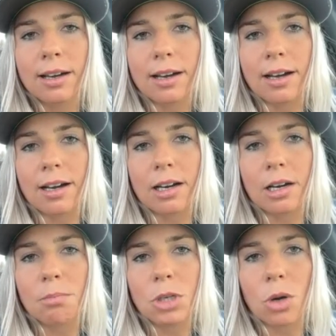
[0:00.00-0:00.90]

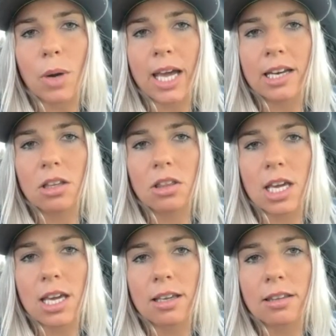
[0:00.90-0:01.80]
um, you know,
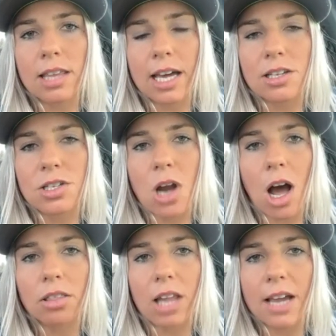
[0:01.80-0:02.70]
anything that is
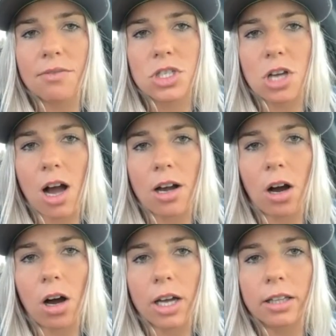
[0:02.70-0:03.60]
not livestock
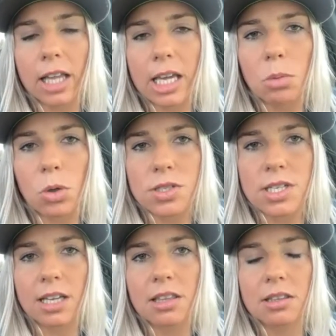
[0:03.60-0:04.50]
on labels.
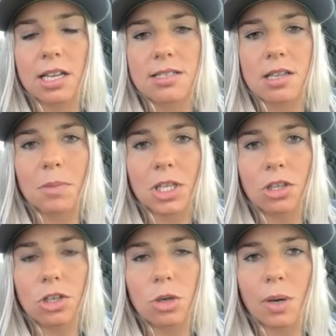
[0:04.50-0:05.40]
And I think that's something
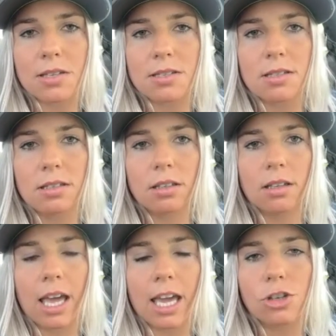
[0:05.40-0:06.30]
the U.S.
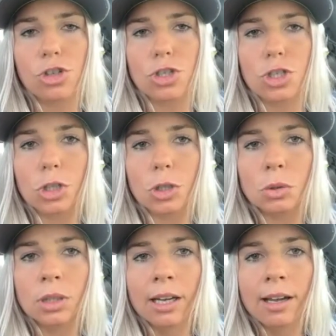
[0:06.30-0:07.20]
A should
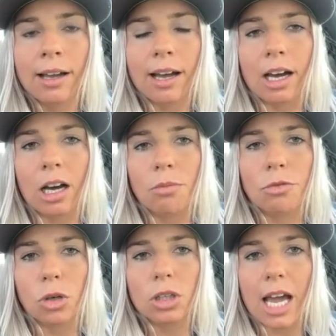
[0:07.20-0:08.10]
do um,
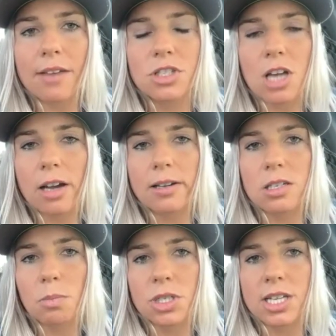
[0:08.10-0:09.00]
for livestock
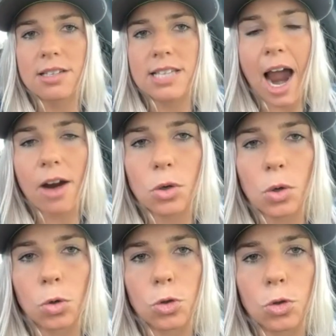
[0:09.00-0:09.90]
because it protects
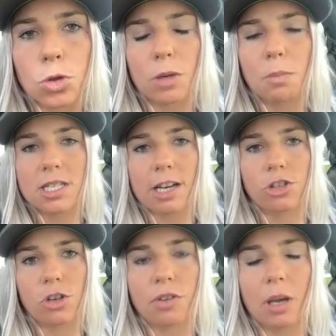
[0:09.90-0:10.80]
agriculture, it
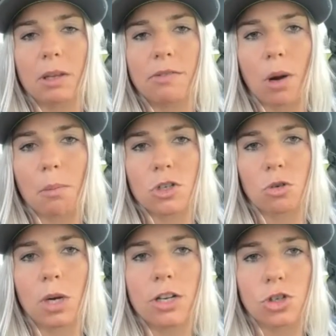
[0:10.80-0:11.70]
protects your family farmers
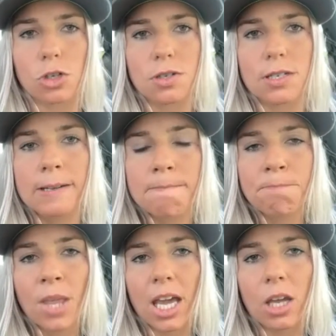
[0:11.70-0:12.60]
and ranchers,
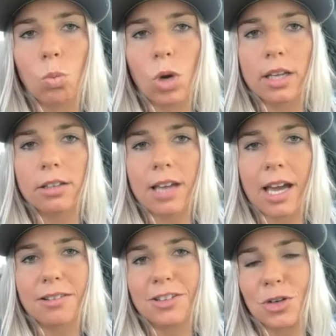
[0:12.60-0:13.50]
and what
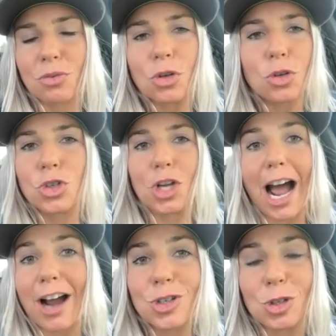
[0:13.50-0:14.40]
your food should
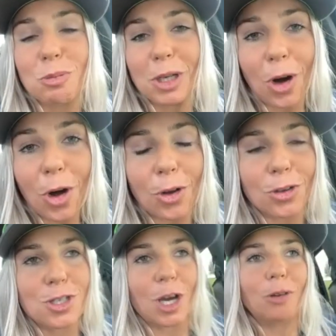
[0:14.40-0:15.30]
actually be
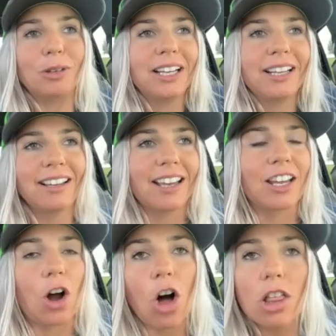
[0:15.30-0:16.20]
called. So
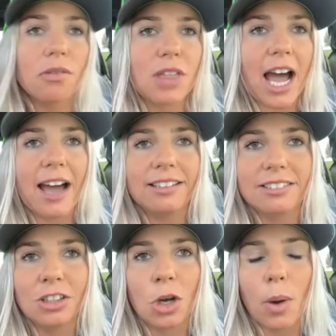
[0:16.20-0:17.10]
and all of that
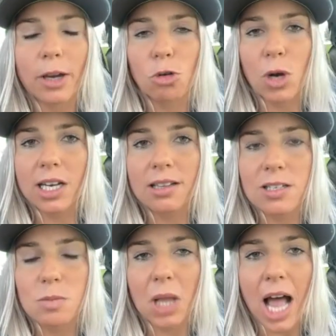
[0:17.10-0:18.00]
you know i created
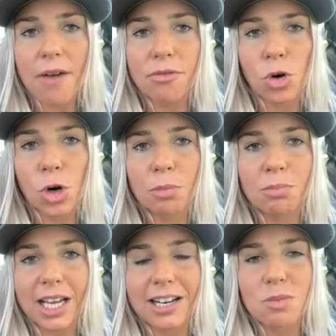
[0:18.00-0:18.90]
this platform
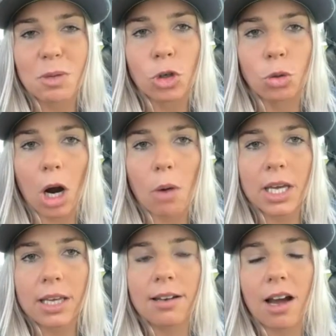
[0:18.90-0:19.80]
that has been
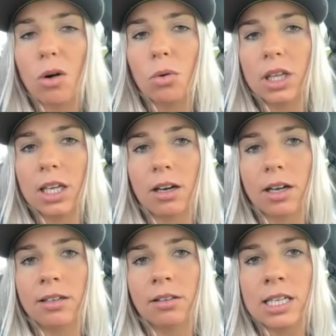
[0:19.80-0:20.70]
growing not only
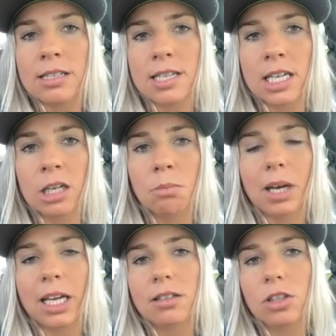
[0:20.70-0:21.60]
on linkedin
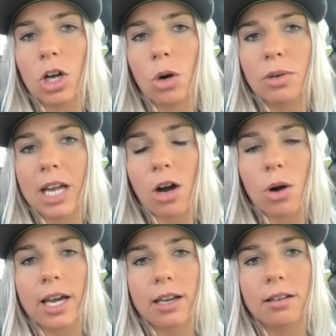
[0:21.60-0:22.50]
but you know now
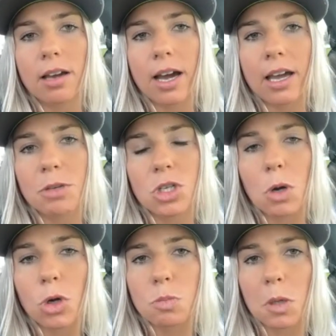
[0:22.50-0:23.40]
i i am a
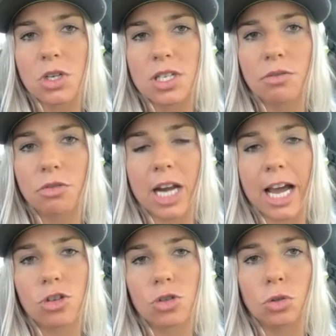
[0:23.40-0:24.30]
spokesperson for
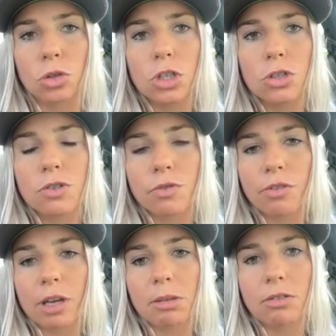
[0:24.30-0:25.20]
national news for
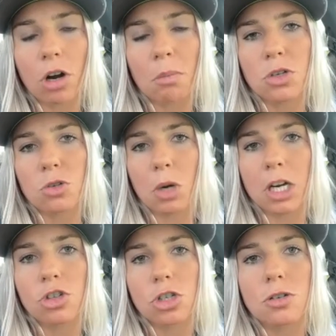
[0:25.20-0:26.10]
family farmers and
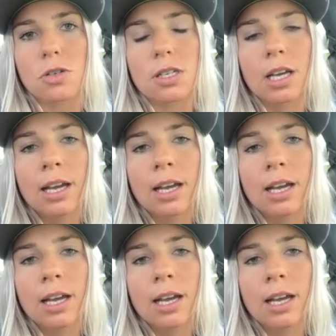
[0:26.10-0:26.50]
ranchers